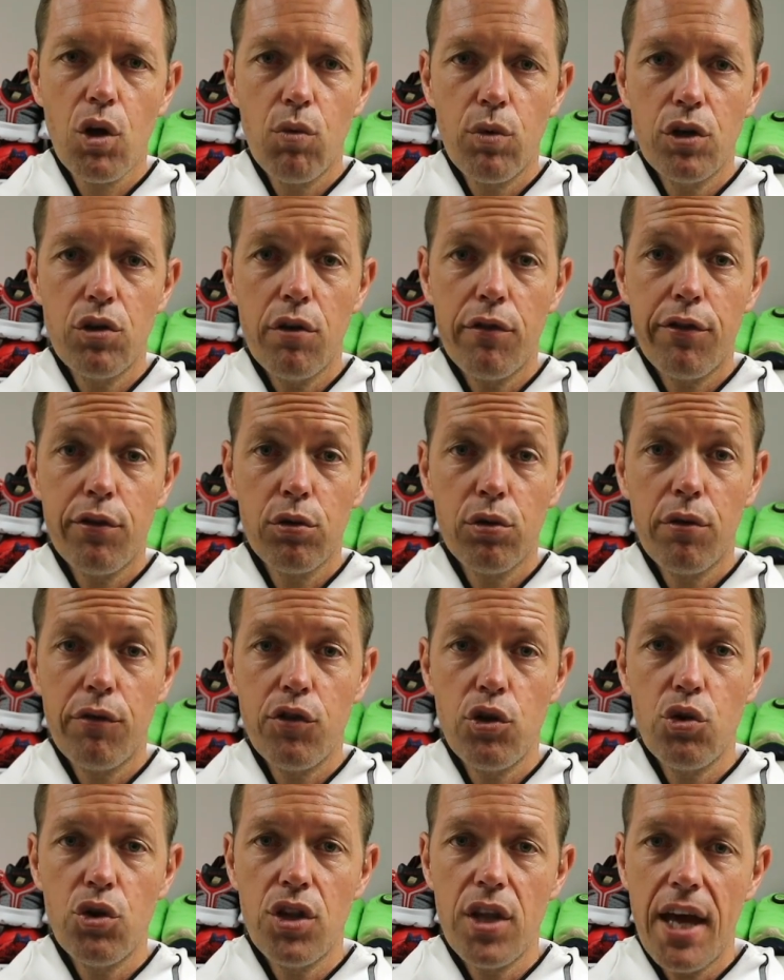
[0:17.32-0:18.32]
we do a full
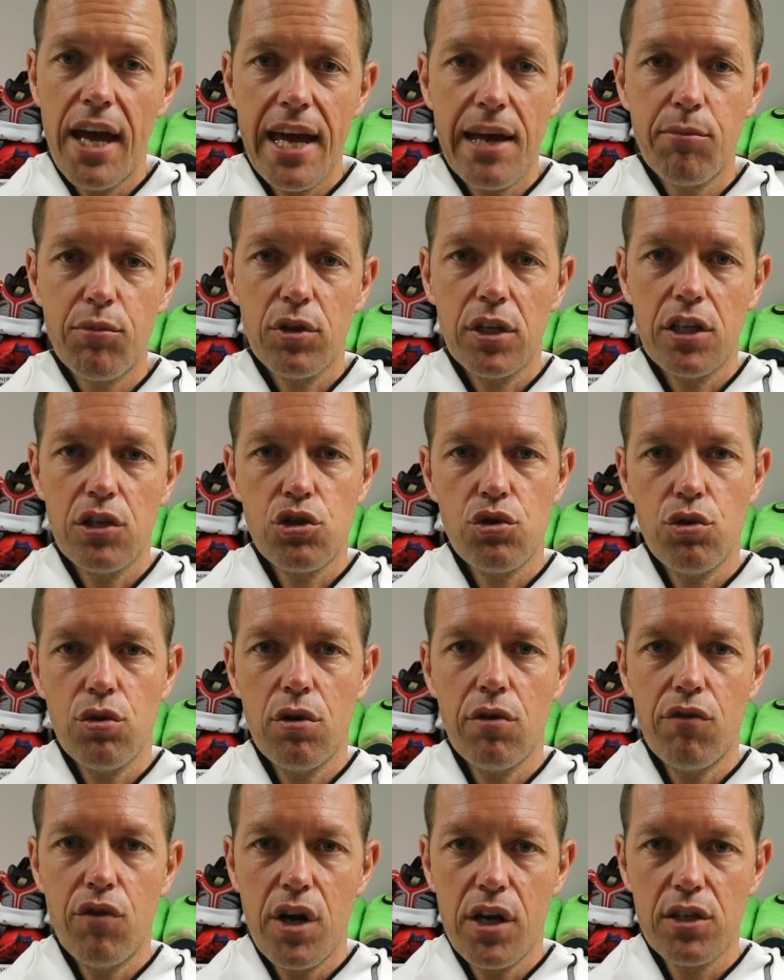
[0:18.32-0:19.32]
review in the April issue
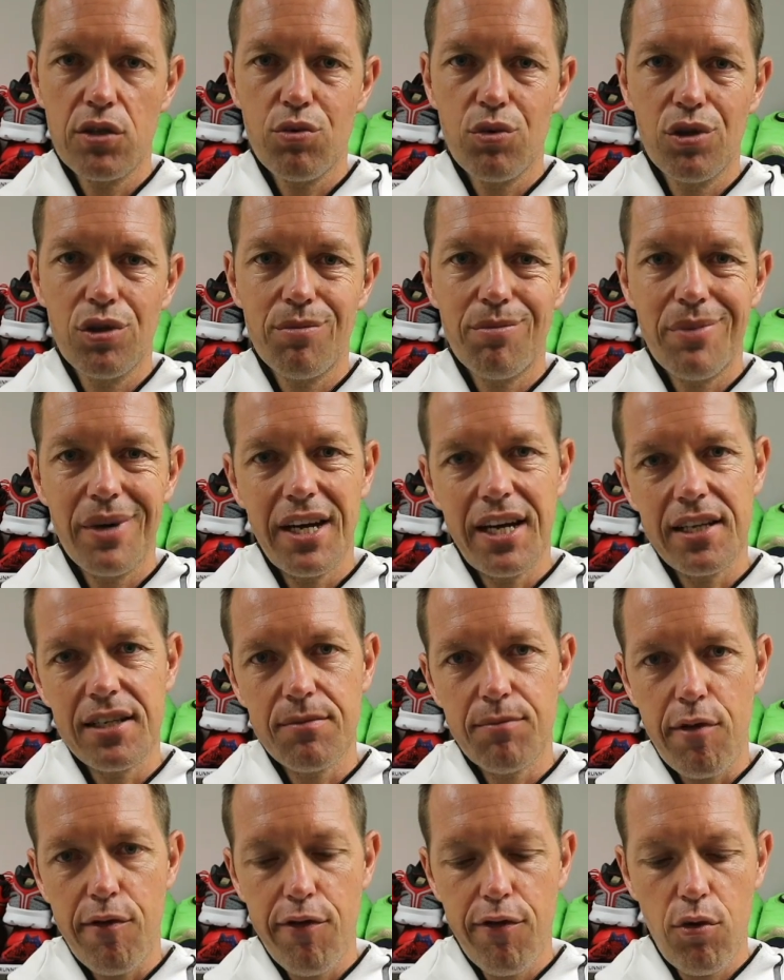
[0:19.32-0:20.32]
of Runner's World,
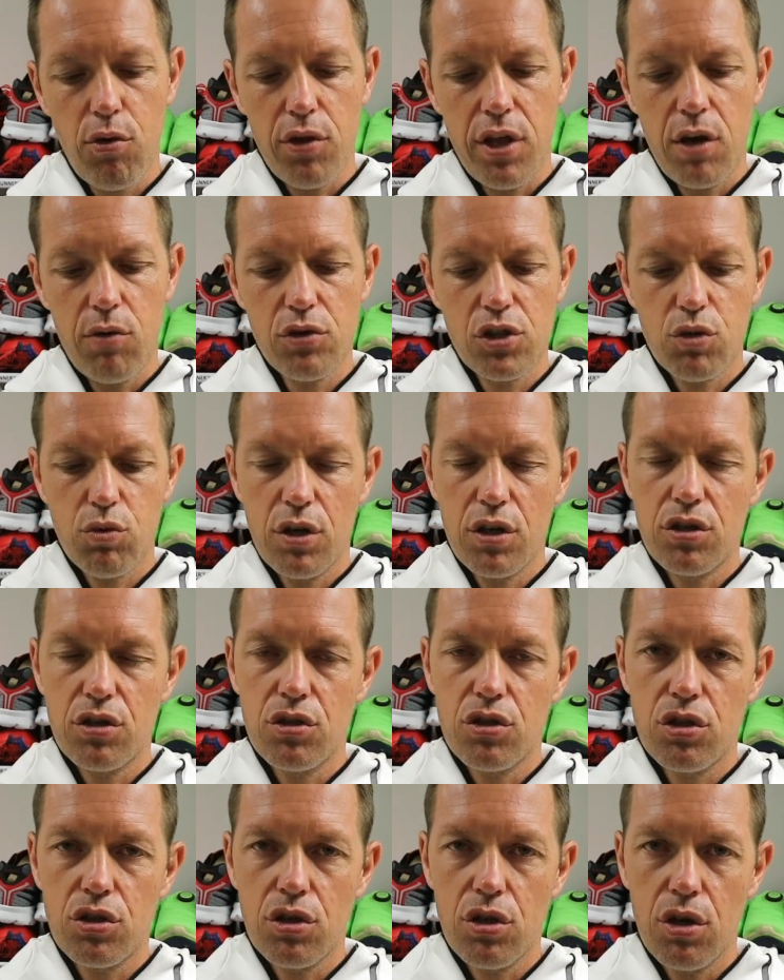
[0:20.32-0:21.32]
but before then we just wanted to
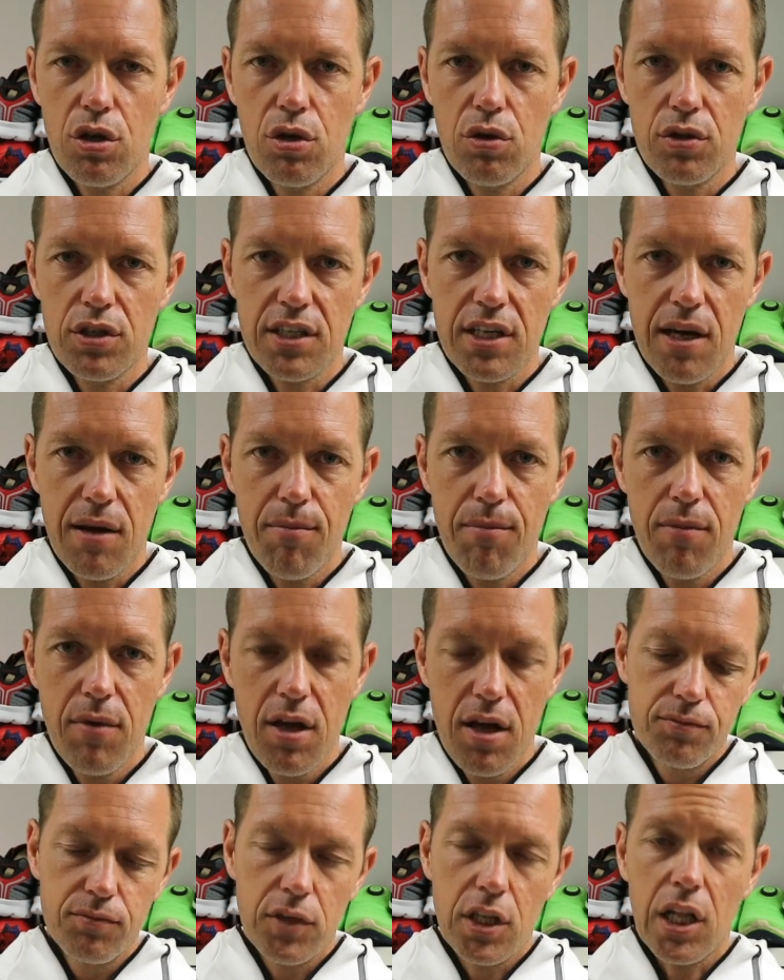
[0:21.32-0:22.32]
show some
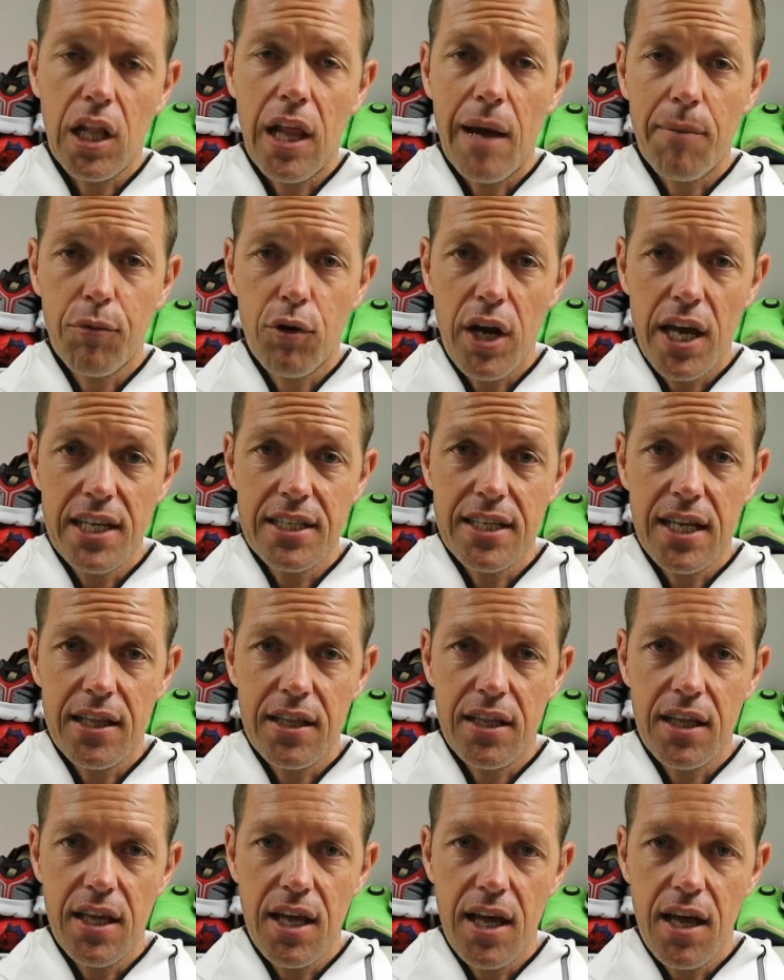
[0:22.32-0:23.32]
little upgrades
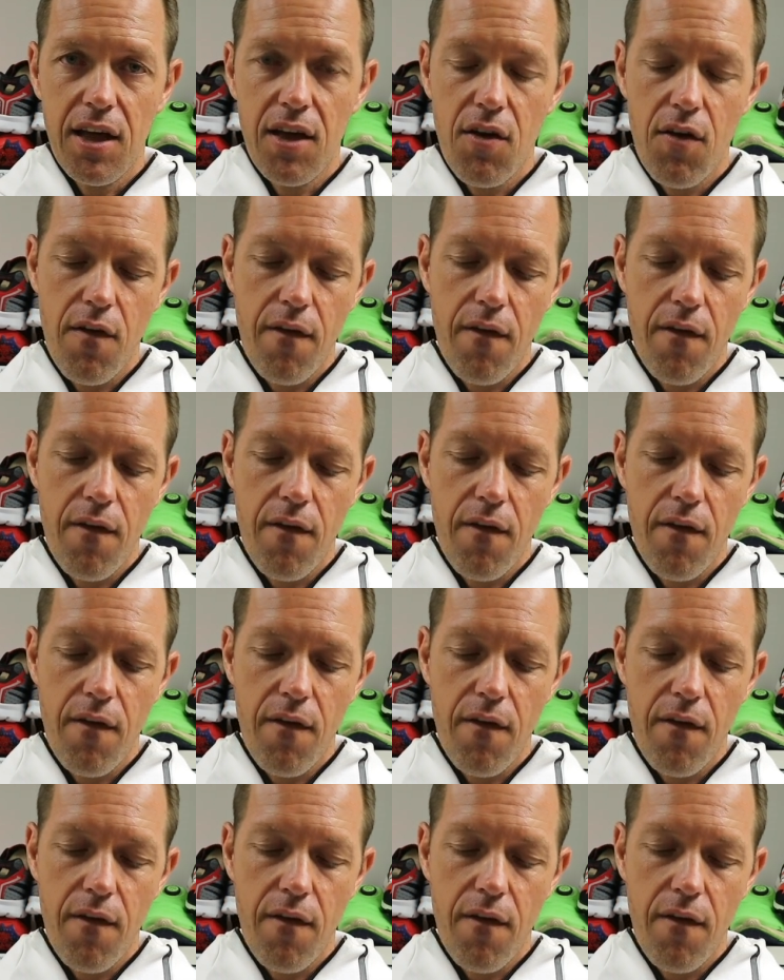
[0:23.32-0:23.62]
that the